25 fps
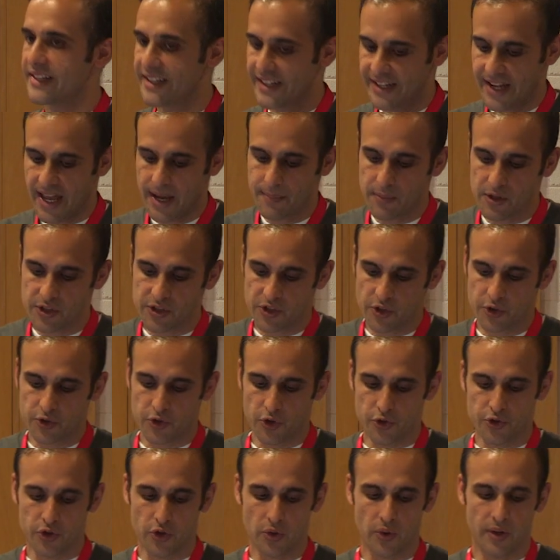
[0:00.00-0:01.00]
enables you
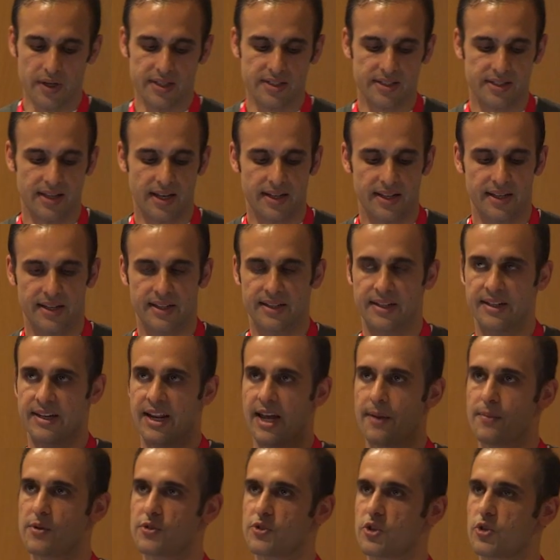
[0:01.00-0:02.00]
to do is that it
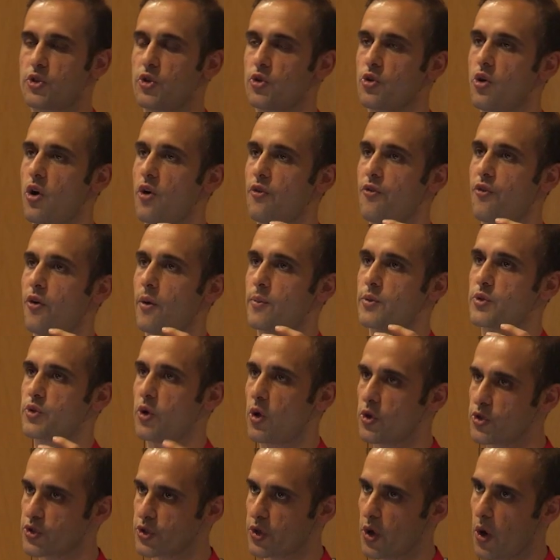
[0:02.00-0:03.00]
enables you to go from
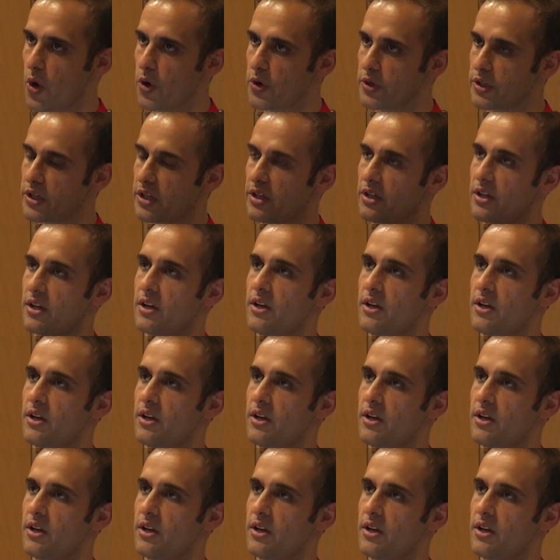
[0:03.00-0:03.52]
source code